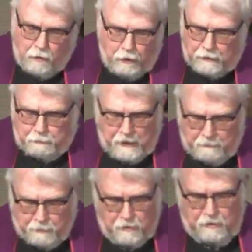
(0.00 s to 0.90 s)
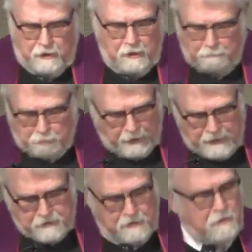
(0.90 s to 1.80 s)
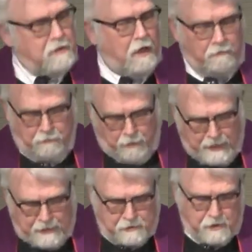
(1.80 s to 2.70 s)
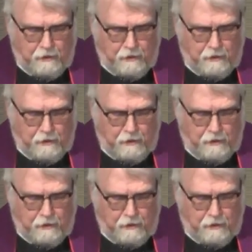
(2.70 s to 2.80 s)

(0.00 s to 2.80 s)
with people in places of race,